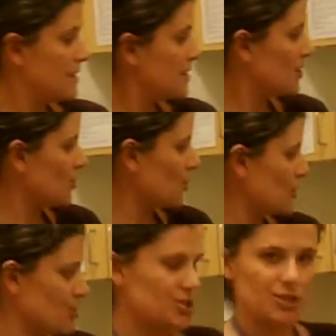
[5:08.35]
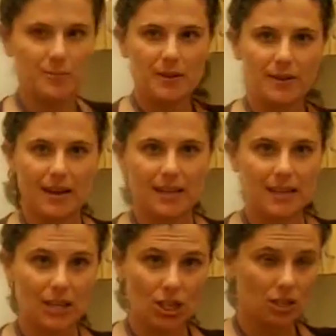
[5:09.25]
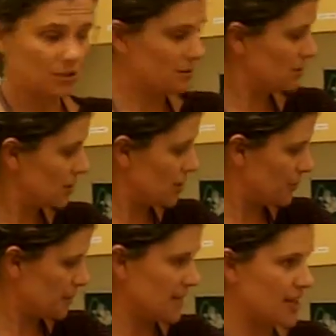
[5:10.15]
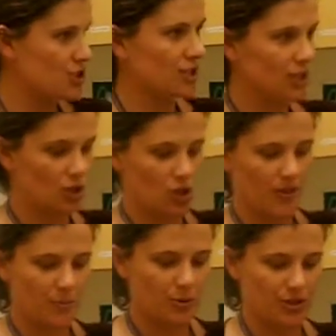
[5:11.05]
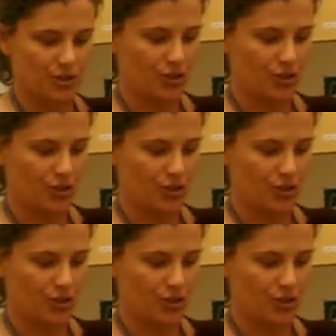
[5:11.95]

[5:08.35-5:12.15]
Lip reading: The order should be right here, potentially, or on the printer.